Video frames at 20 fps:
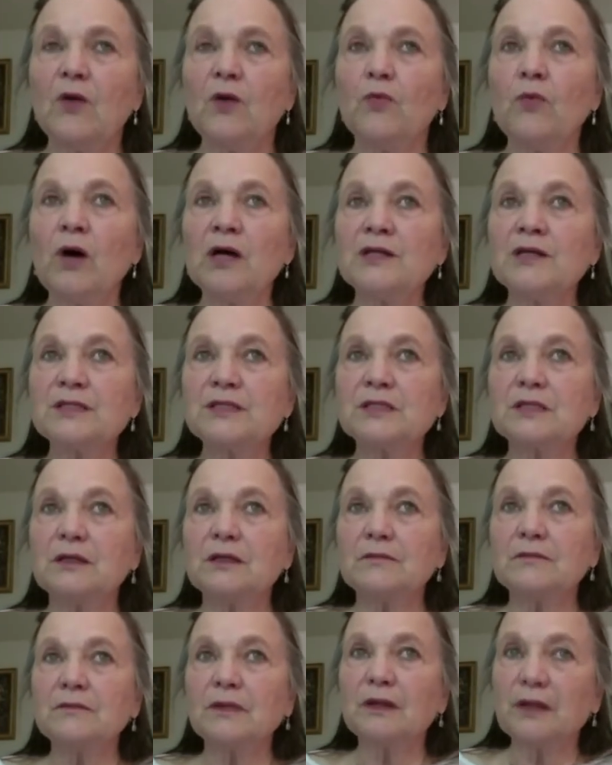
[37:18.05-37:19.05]
was
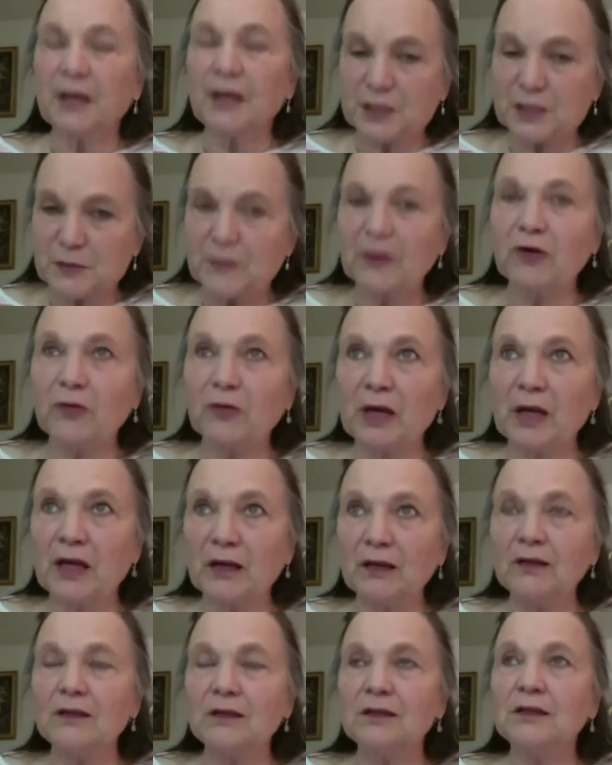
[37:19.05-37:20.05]

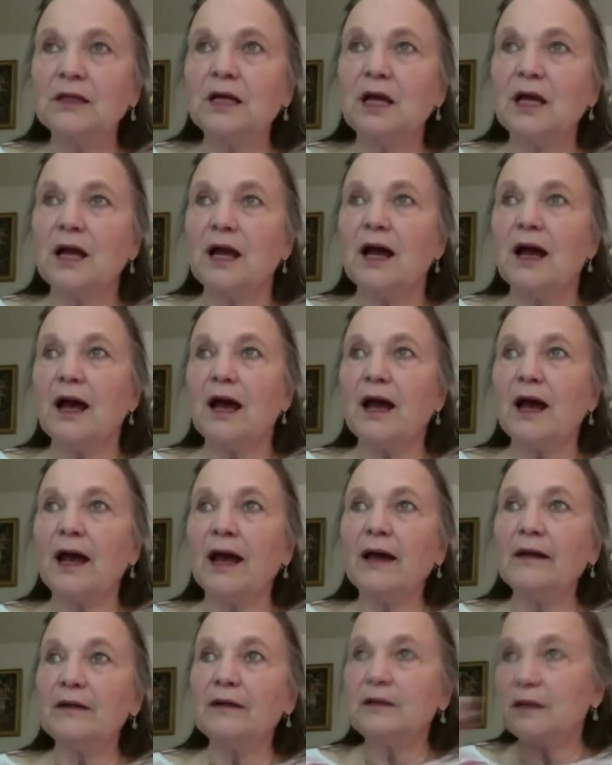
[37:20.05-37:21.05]
experimental.
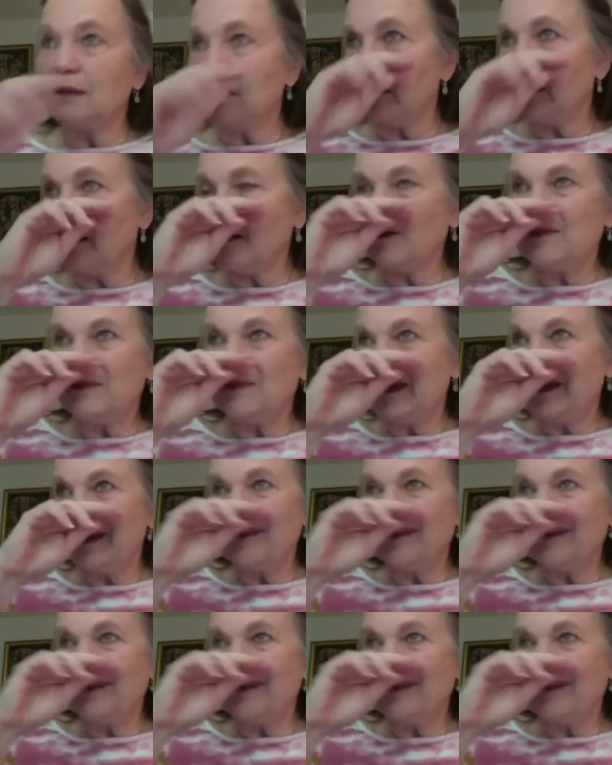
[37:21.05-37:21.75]
And I